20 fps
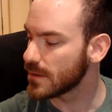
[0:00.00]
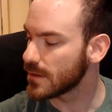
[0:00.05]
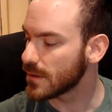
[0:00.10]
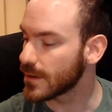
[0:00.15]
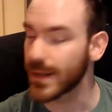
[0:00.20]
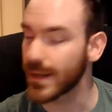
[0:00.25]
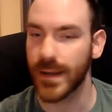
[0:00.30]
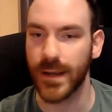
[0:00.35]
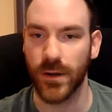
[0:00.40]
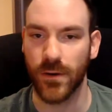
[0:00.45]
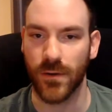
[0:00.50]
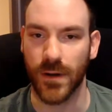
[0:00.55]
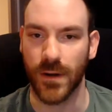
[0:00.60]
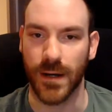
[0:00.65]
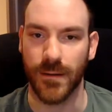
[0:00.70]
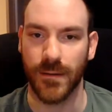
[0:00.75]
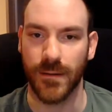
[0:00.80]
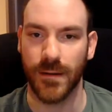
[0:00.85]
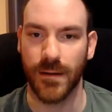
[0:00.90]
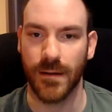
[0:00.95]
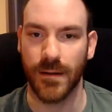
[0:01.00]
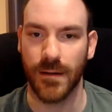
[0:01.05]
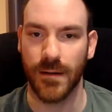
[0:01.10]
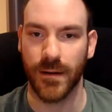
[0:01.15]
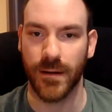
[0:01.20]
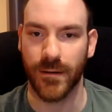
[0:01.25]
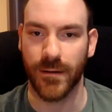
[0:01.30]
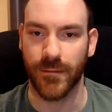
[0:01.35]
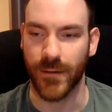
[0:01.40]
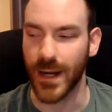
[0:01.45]
The healer,
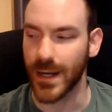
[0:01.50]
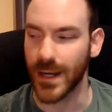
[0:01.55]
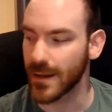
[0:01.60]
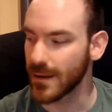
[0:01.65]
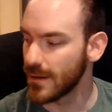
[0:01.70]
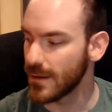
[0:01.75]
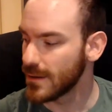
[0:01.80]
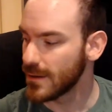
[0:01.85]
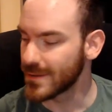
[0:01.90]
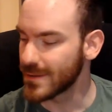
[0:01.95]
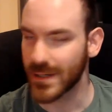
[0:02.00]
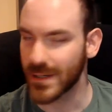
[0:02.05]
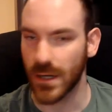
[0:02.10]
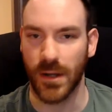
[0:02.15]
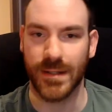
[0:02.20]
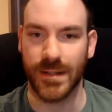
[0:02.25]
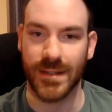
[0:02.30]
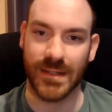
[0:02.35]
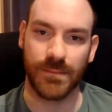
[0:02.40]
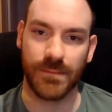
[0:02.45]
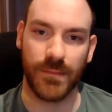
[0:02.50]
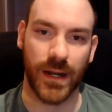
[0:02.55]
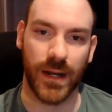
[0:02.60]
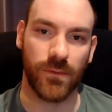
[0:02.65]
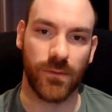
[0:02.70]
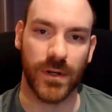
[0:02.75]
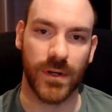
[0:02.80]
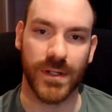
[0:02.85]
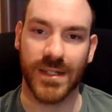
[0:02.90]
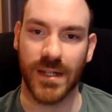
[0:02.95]
right? So it doesn't matter
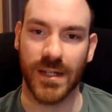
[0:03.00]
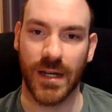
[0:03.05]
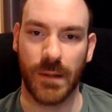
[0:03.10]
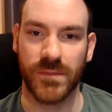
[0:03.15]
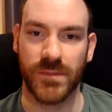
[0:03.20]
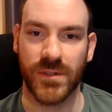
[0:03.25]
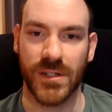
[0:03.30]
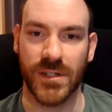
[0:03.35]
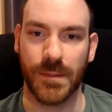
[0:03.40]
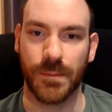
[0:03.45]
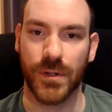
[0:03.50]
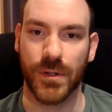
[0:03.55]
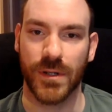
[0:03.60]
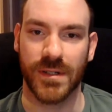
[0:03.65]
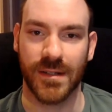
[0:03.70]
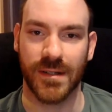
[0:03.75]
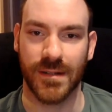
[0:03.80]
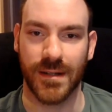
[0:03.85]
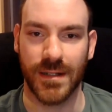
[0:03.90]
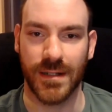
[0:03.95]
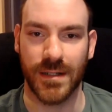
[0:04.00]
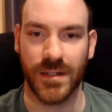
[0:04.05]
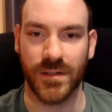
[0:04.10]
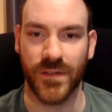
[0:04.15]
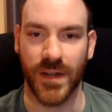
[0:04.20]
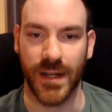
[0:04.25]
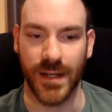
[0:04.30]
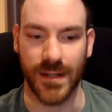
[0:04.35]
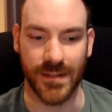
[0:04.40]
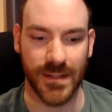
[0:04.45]
what terms you put to these
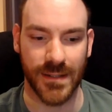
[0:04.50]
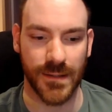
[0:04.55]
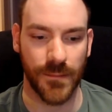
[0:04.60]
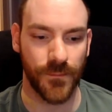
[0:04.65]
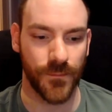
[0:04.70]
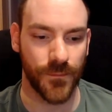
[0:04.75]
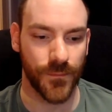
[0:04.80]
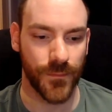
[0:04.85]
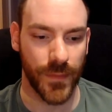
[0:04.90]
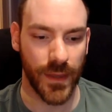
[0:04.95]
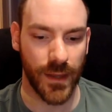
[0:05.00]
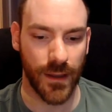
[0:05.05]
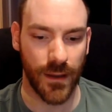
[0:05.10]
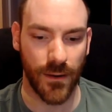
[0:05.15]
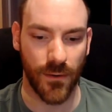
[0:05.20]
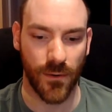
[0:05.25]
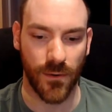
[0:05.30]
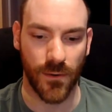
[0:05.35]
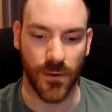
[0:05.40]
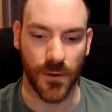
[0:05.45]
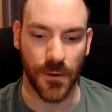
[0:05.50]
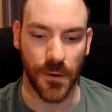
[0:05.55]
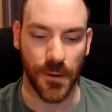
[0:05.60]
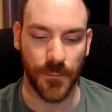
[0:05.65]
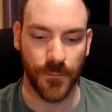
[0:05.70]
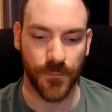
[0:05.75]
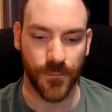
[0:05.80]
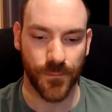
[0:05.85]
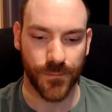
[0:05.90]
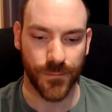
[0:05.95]
things, or
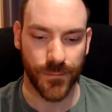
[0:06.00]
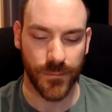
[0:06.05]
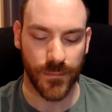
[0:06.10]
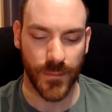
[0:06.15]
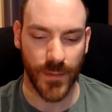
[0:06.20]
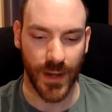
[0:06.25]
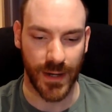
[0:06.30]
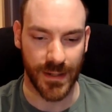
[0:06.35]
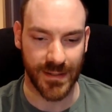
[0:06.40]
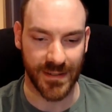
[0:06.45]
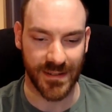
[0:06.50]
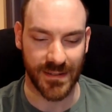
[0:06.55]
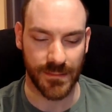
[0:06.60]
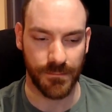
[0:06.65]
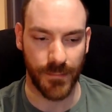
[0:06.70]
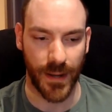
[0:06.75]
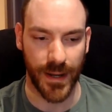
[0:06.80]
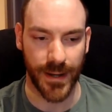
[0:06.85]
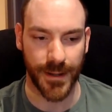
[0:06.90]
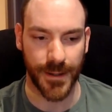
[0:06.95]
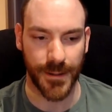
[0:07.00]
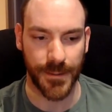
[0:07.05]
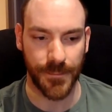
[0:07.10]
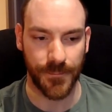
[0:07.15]
it doesn't matter